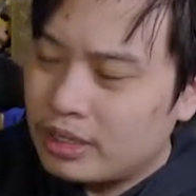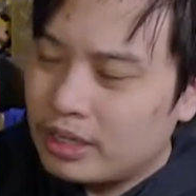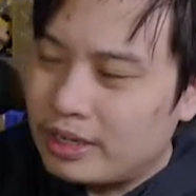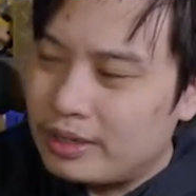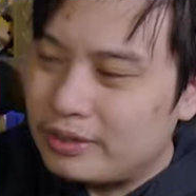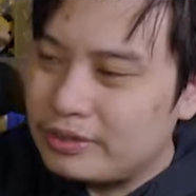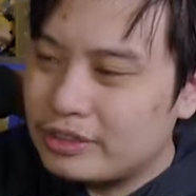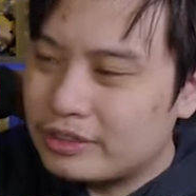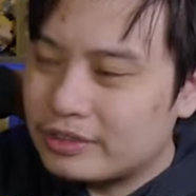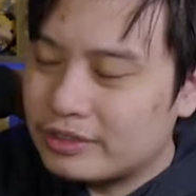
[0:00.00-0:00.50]

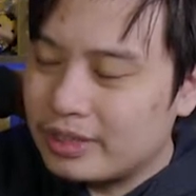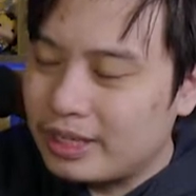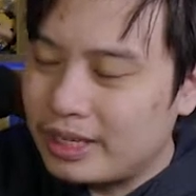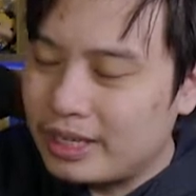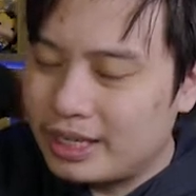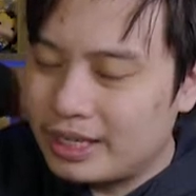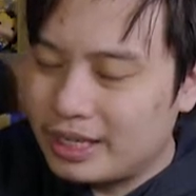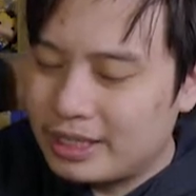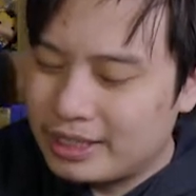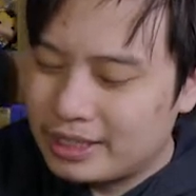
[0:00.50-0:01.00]
I was...
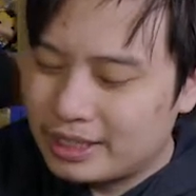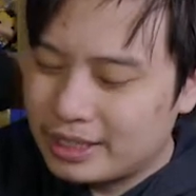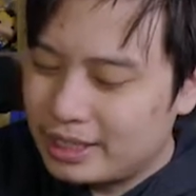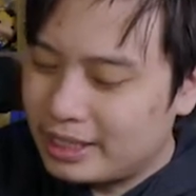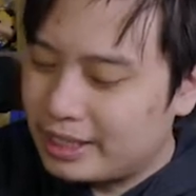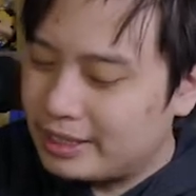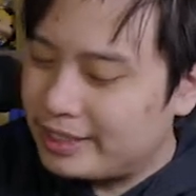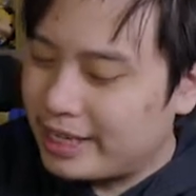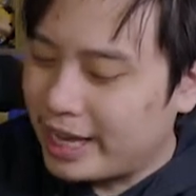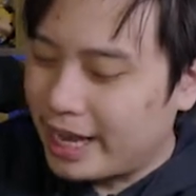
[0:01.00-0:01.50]

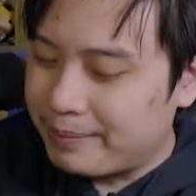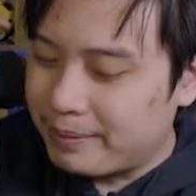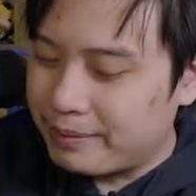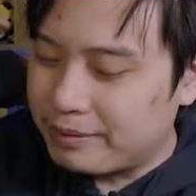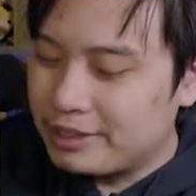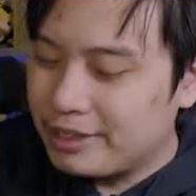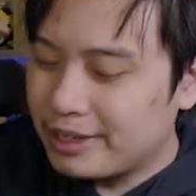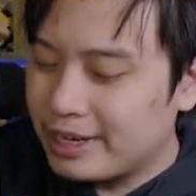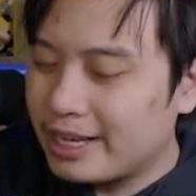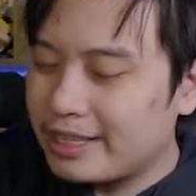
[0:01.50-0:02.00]
God damn, I
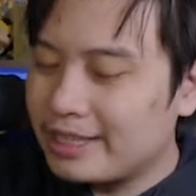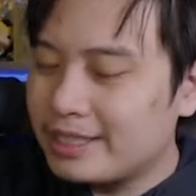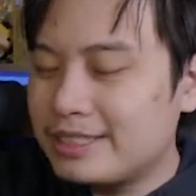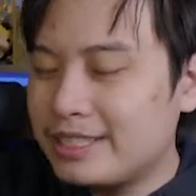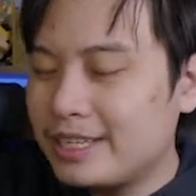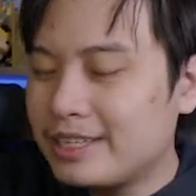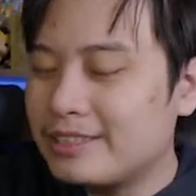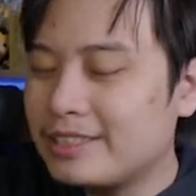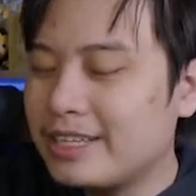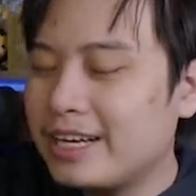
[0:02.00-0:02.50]
was looking at this
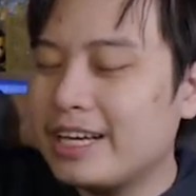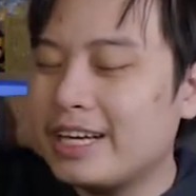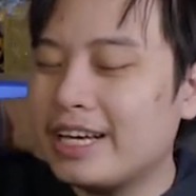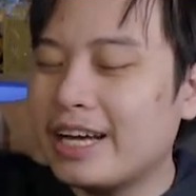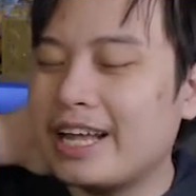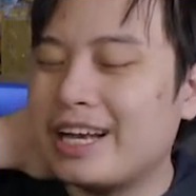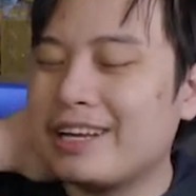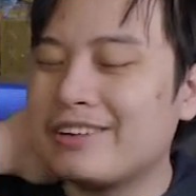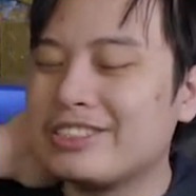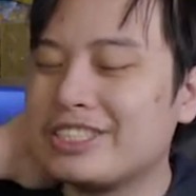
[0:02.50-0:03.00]
the other day,
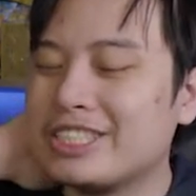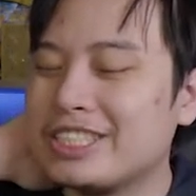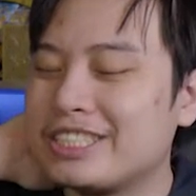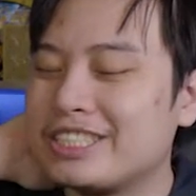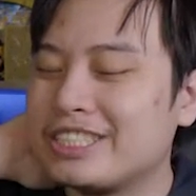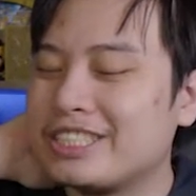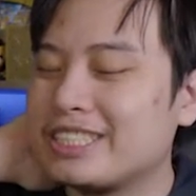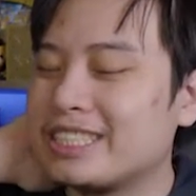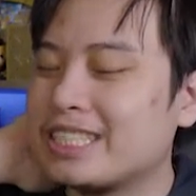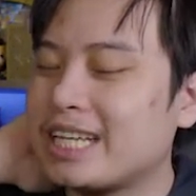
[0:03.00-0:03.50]
and I was
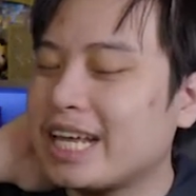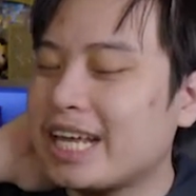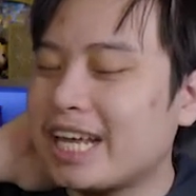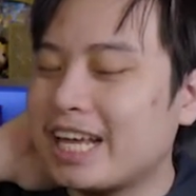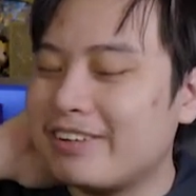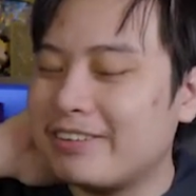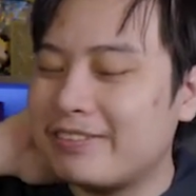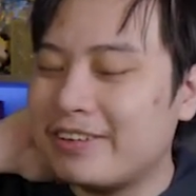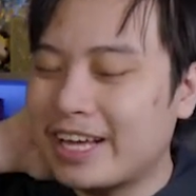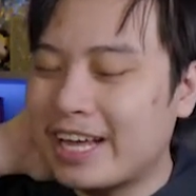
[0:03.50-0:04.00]
just thinking
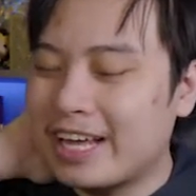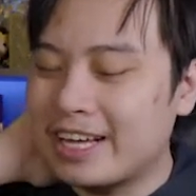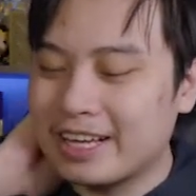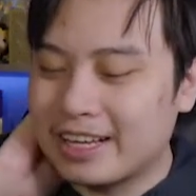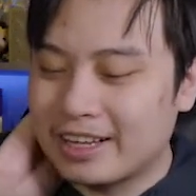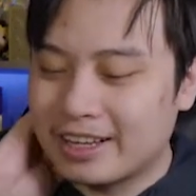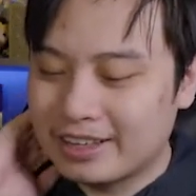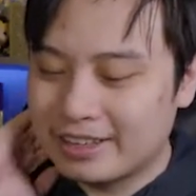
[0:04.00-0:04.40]
about it. I can't...